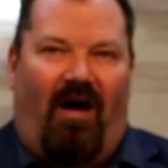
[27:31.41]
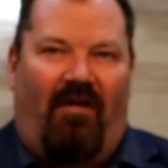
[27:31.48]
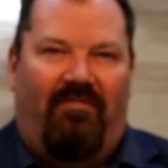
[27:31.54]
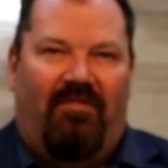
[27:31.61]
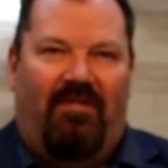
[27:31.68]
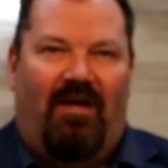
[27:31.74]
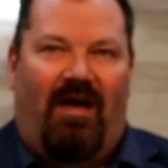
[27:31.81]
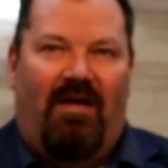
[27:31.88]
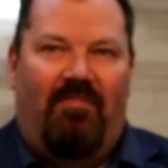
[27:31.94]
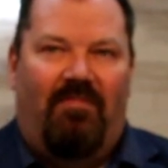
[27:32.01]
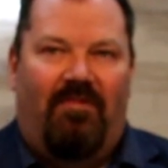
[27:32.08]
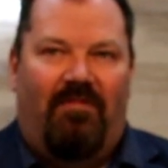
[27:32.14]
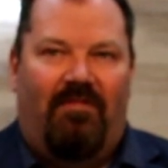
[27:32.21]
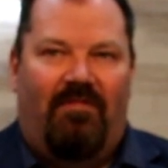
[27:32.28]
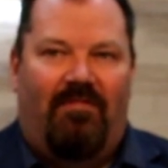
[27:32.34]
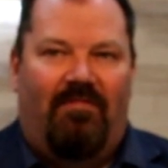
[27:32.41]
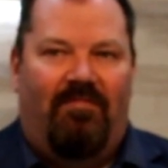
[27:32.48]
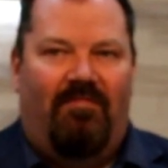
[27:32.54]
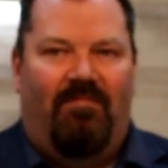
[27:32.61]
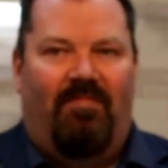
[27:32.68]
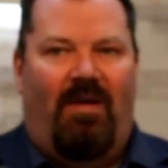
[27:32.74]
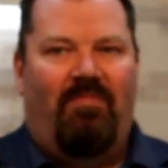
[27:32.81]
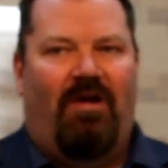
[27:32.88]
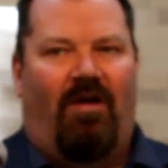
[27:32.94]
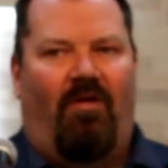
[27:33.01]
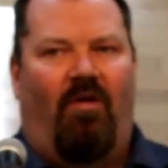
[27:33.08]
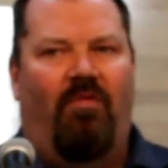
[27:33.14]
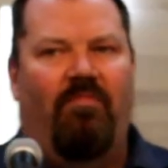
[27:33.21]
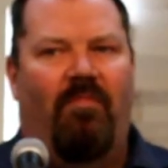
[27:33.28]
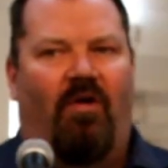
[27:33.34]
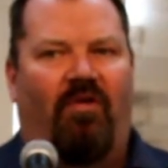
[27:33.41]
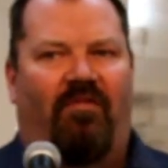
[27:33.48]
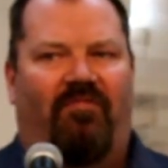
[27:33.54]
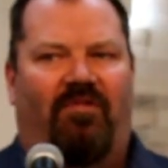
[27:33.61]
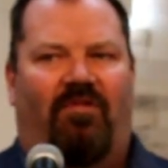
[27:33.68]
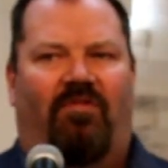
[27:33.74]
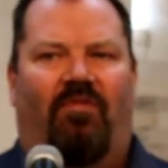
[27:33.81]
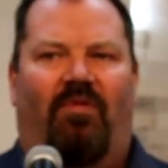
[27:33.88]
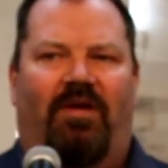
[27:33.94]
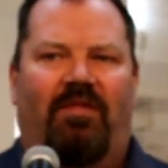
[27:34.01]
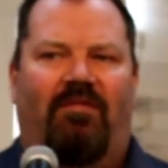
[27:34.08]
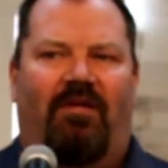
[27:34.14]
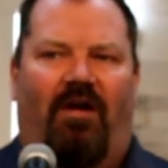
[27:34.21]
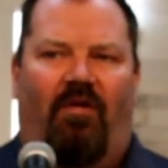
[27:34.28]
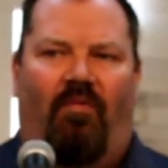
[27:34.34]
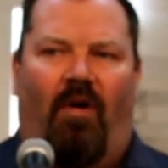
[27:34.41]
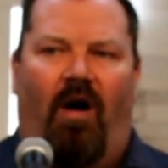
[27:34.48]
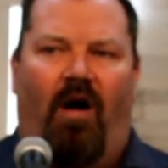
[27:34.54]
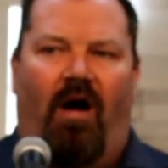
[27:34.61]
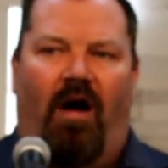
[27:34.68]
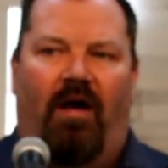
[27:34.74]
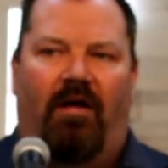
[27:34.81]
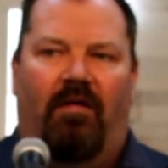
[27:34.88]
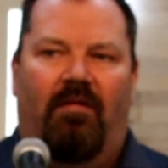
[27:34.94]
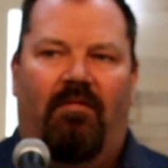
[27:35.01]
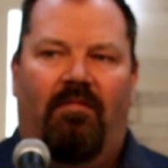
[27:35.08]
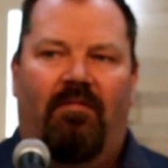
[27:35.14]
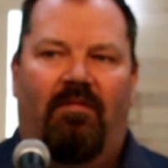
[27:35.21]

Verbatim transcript: oftentimes maybe our own motives are the ones that are wrong